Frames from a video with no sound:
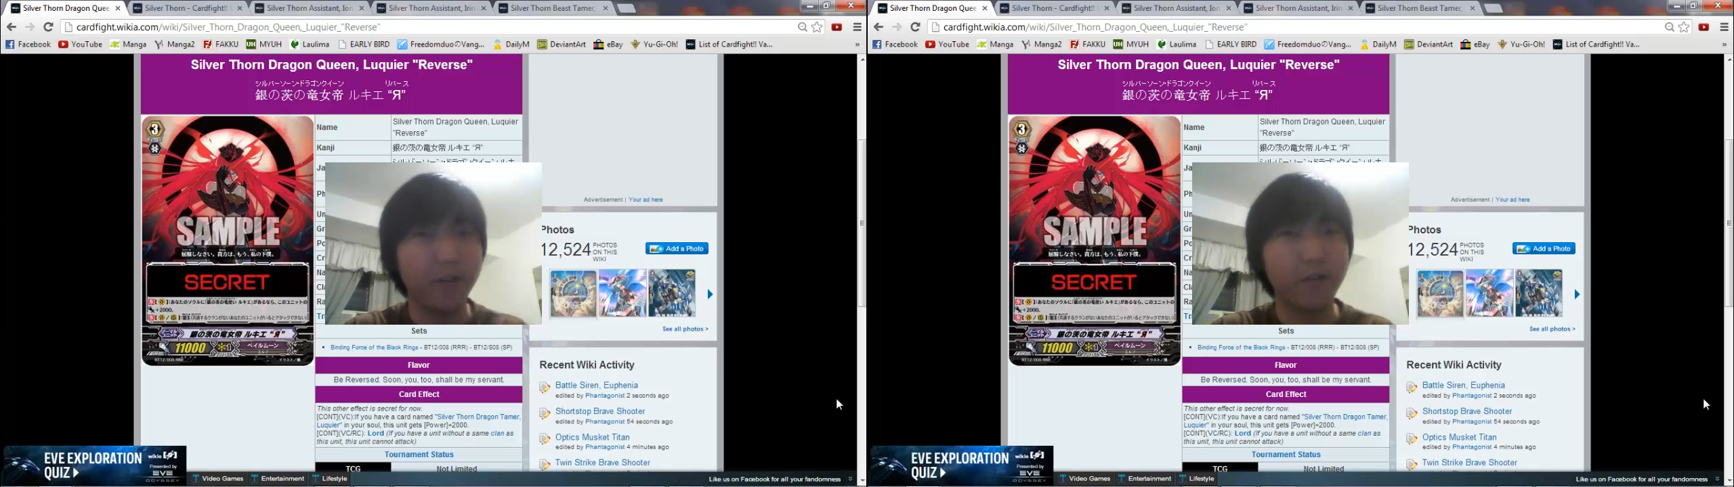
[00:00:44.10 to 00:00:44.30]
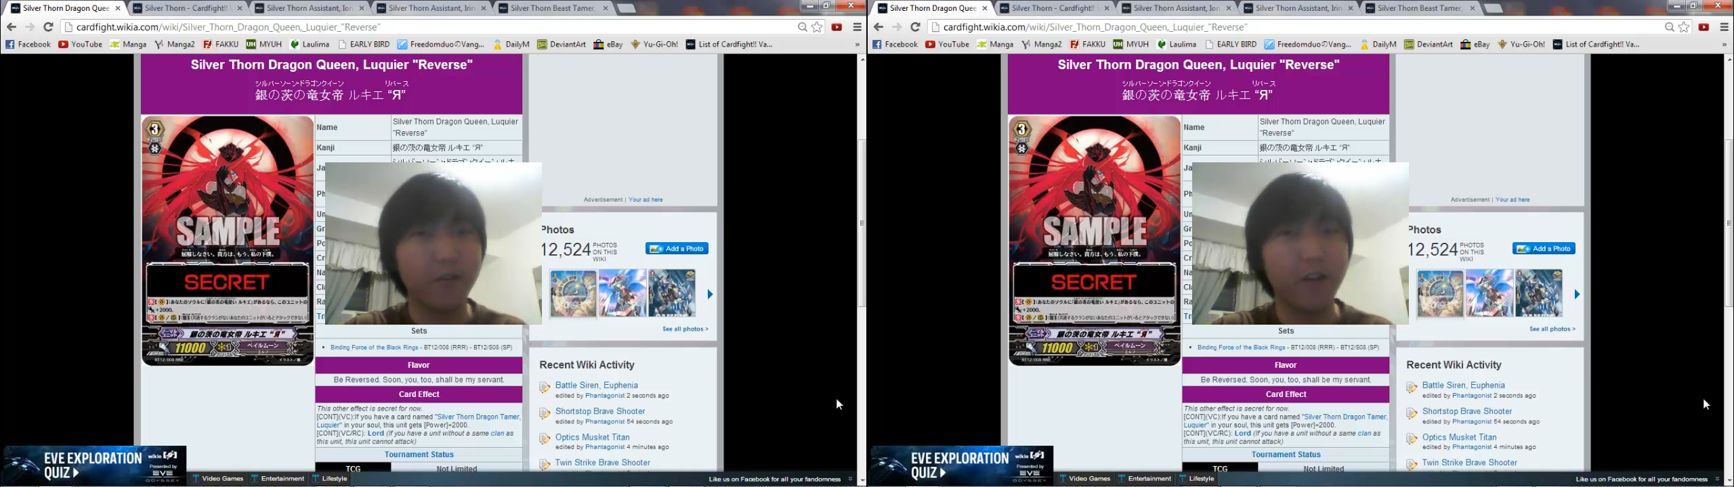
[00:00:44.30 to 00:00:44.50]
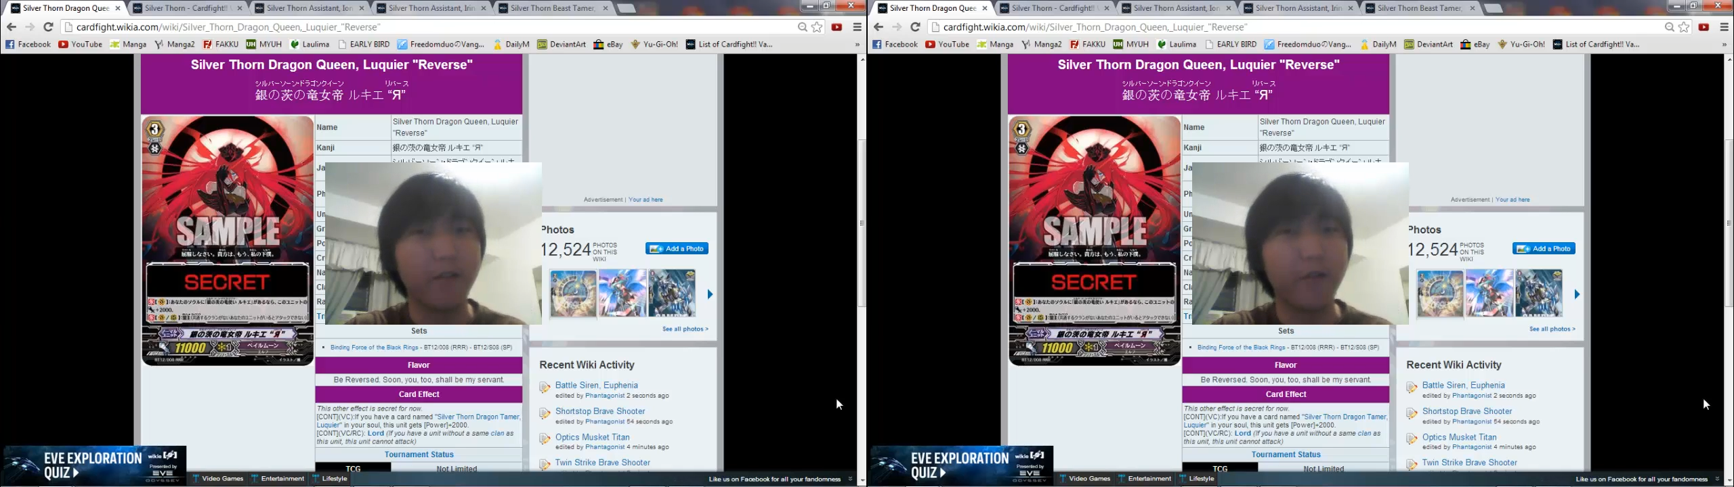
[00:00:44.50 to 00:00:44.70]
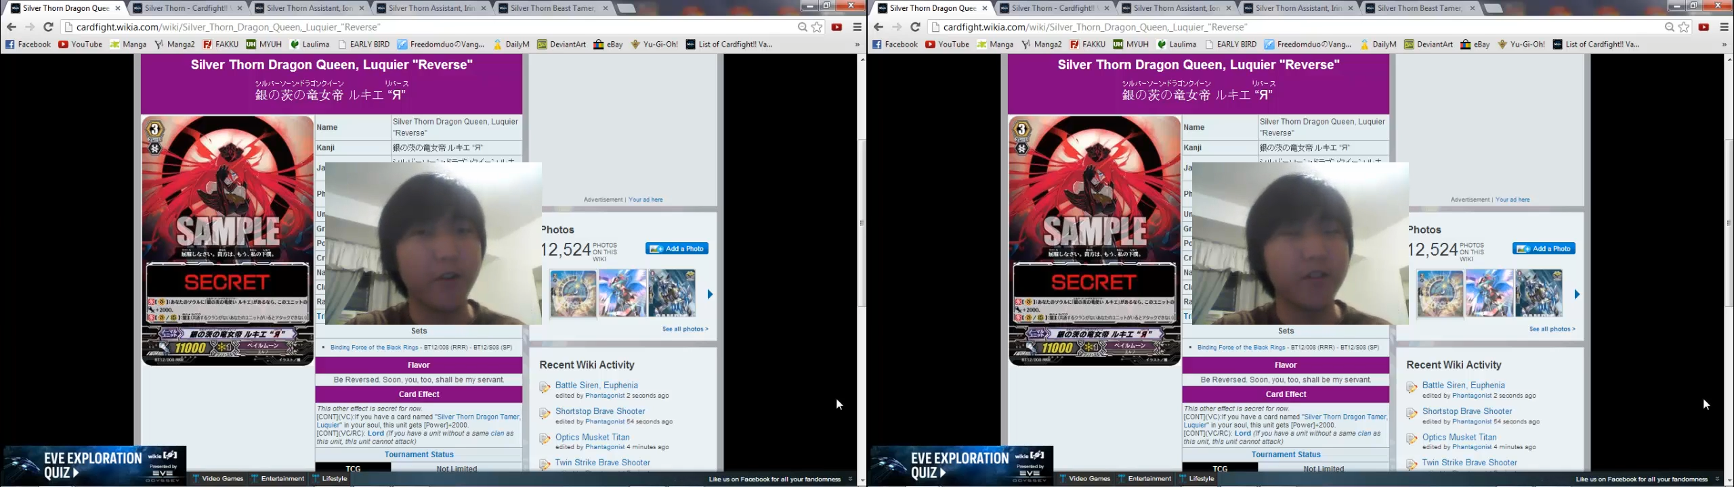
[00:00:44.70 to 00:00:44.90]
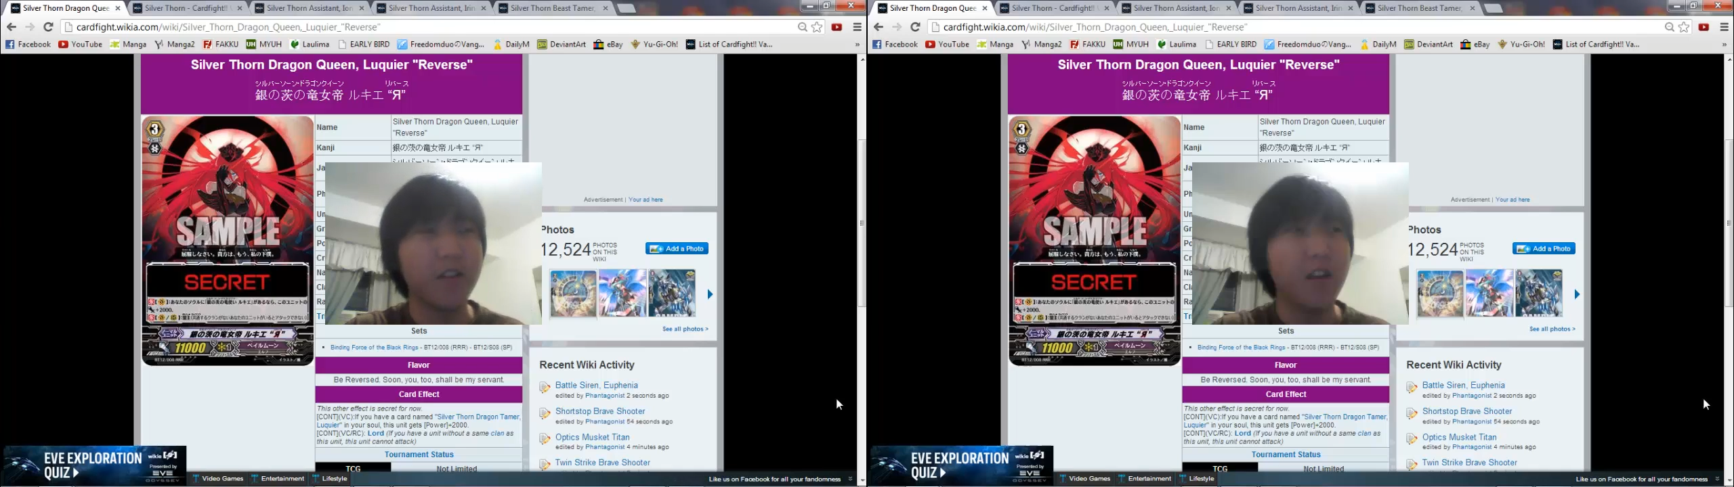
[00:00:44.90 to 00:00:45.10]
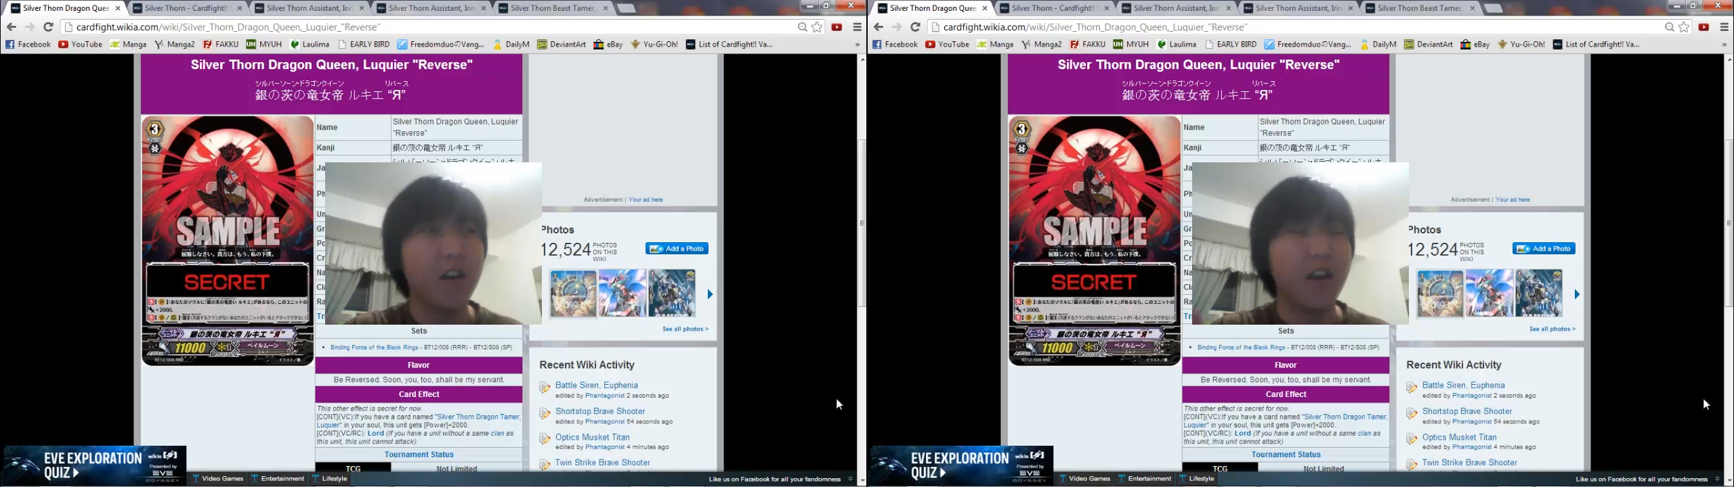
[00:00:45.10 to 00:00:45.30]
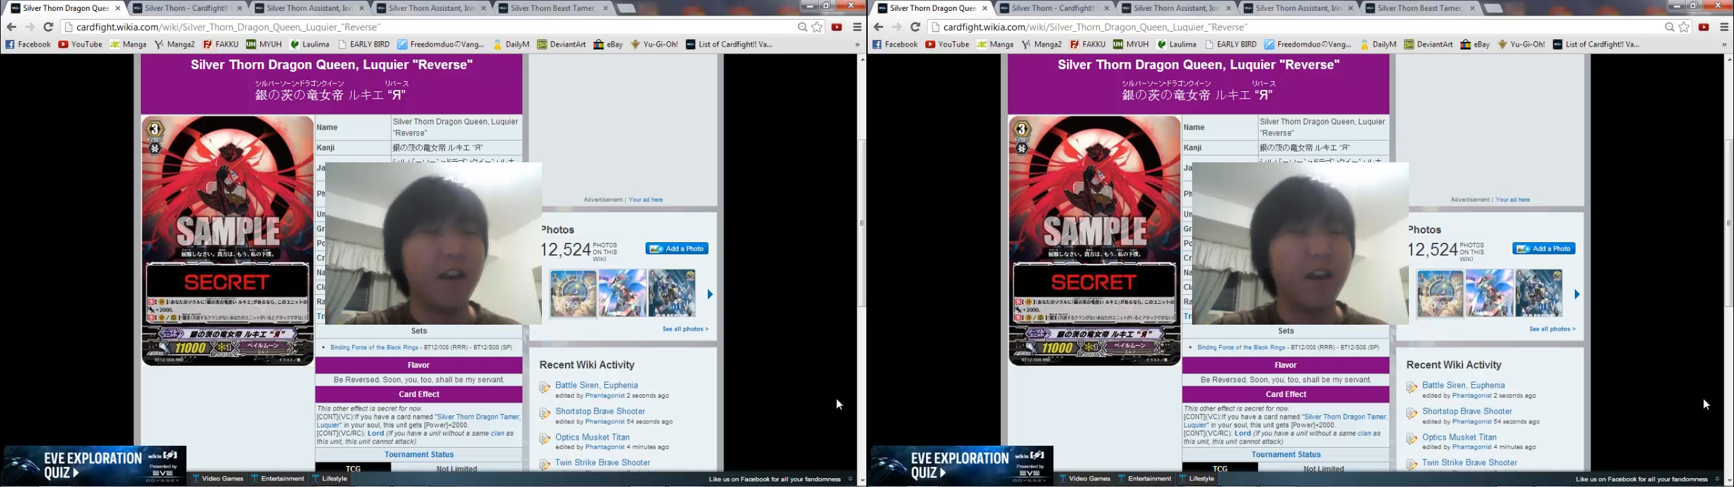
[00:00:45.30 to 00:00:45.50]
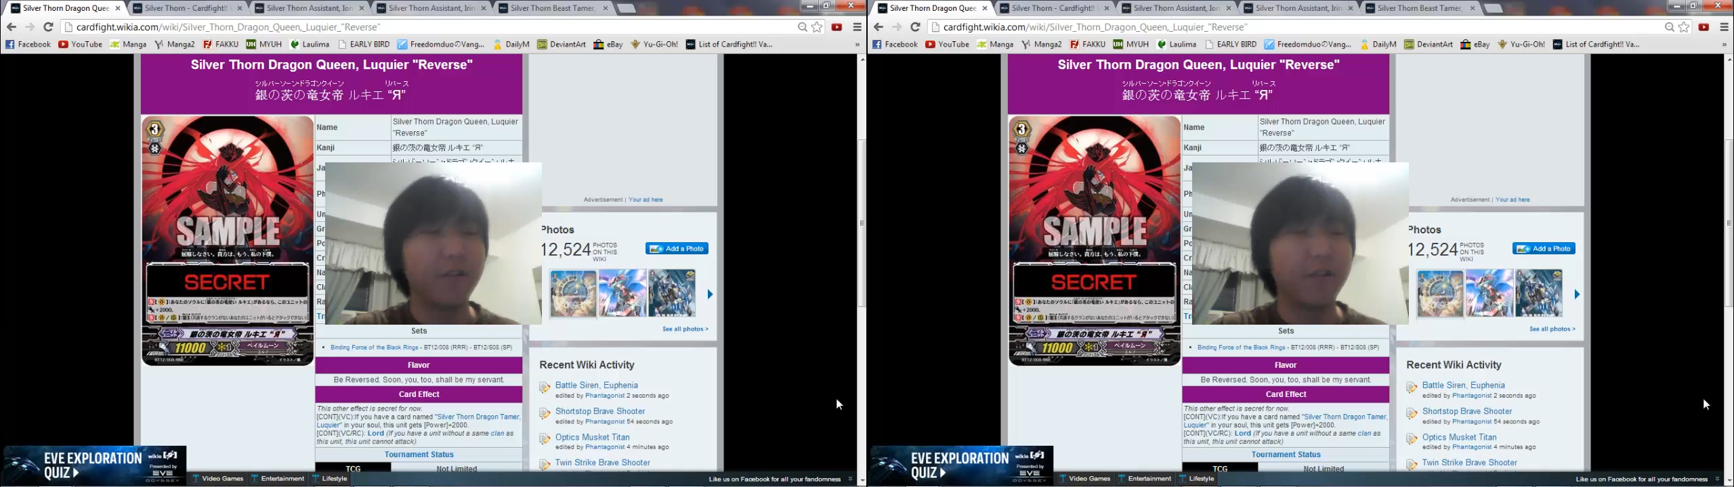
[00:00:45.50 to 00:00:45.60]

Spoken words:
Queen Lugia Reverse, and I